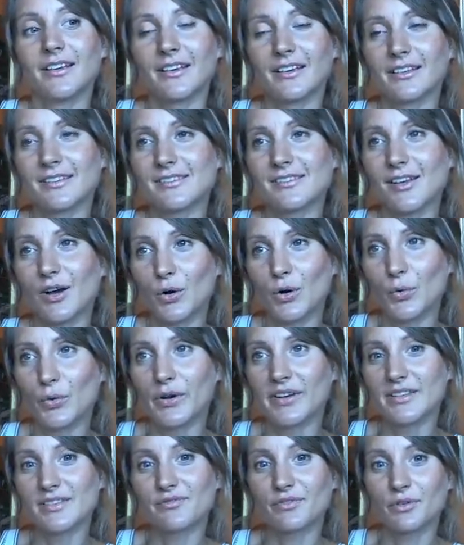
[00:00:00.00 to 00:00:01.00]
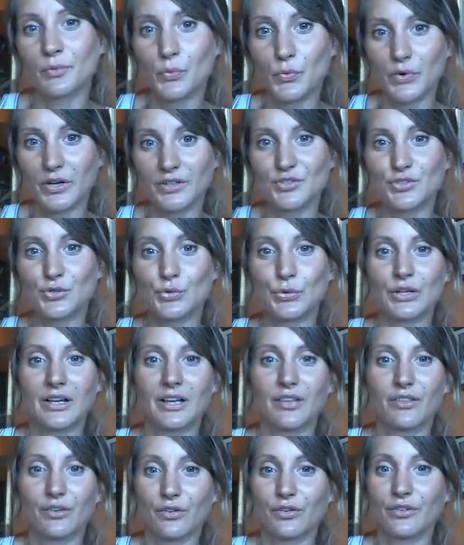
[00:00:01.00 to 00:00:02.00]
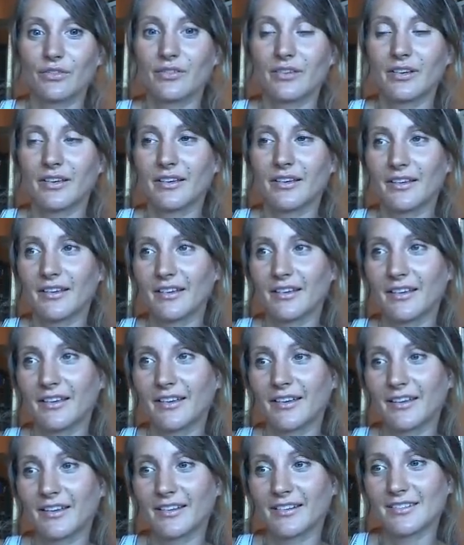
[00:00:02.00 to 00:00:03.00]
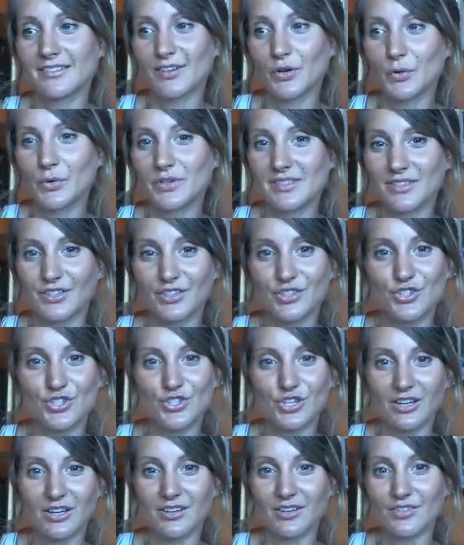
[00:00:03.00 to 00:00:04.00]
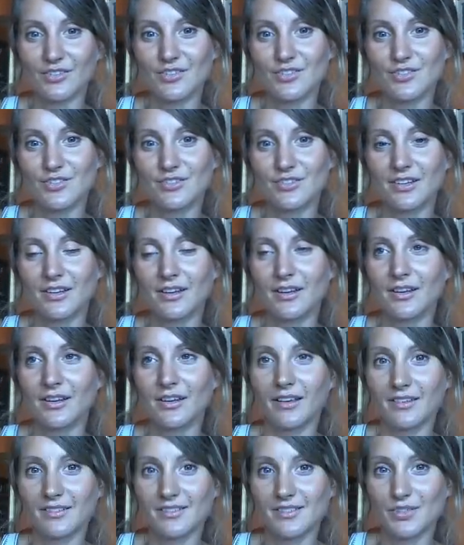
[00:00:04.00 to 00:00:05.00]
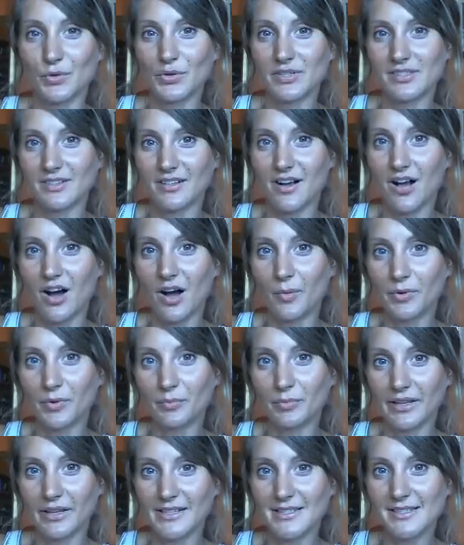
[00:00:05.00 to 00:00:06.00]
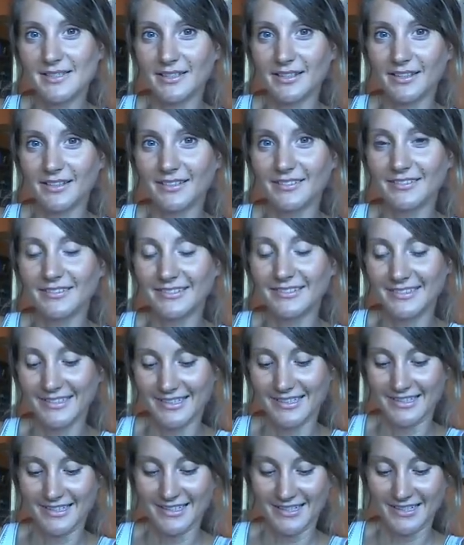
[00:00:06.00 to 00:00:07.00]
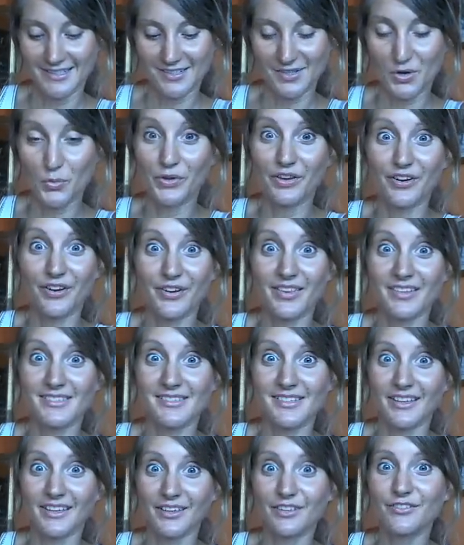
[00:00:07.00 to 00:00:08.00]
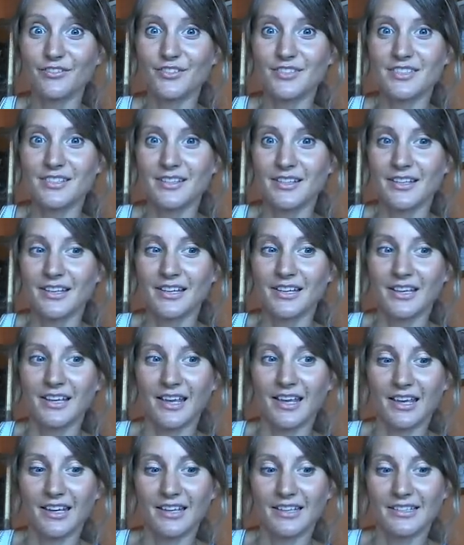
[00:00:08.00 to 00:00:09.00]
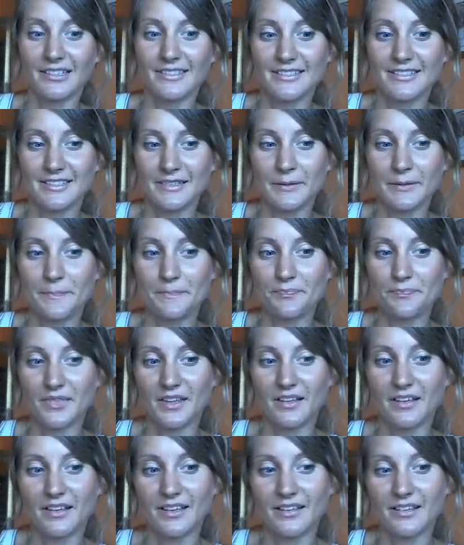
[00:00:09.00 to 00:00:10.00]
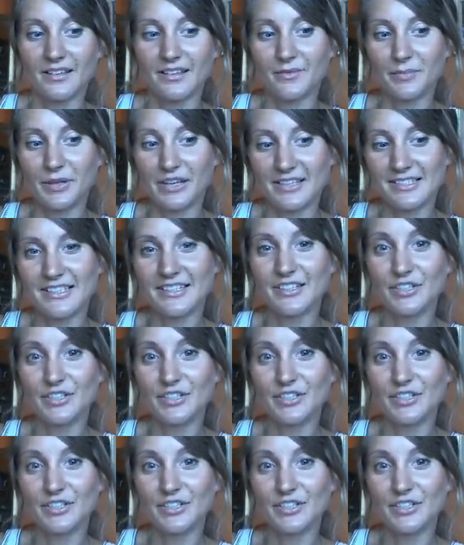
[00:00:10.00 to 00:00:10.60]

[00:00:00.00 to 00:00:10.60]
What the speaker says: It's always from one to another. It is always an exchange. It is always a common blessing. So we are this gift. And because